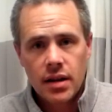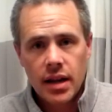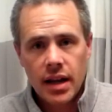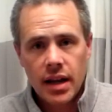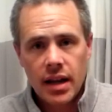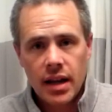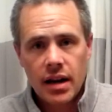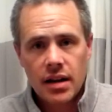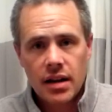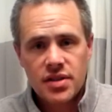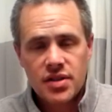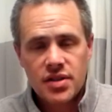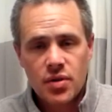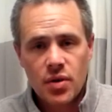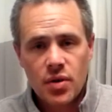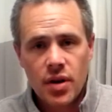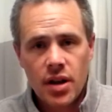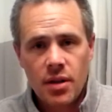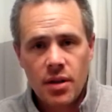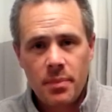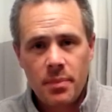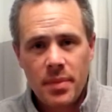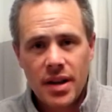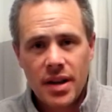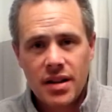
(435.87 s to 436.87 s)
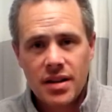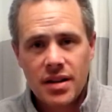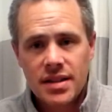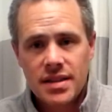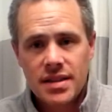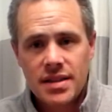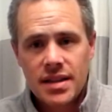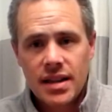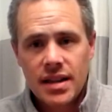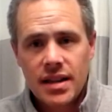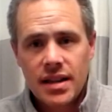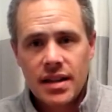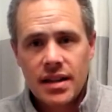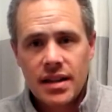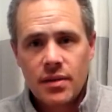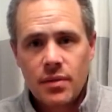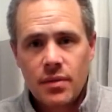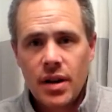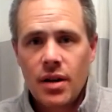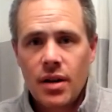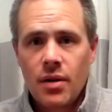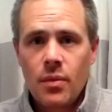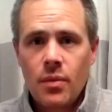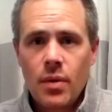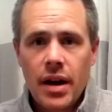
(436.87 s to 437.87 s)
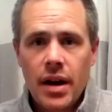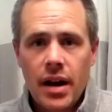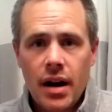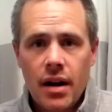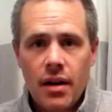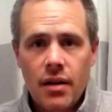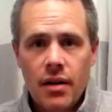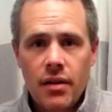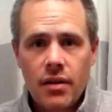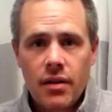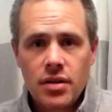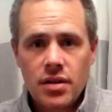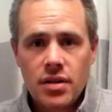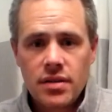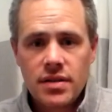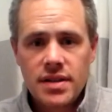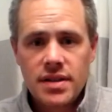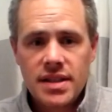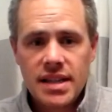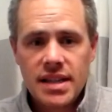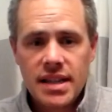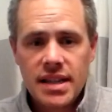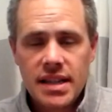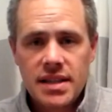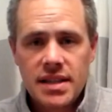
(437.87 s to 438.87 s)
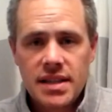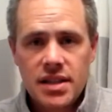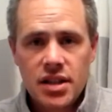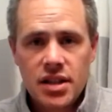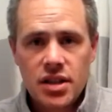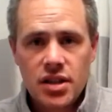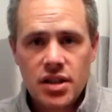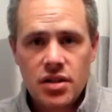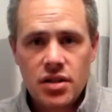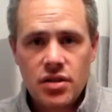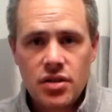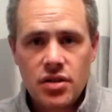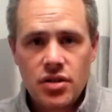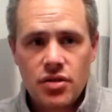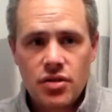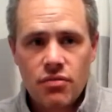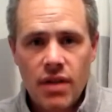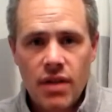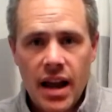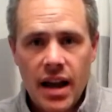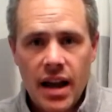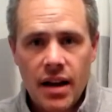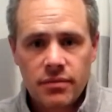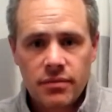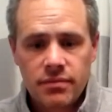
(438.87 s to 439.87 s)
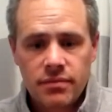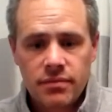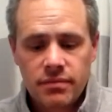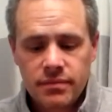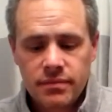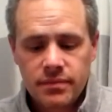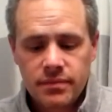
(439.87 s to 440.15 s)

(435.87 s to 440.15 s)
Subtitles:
in our soil because we don't want our seeds to drown.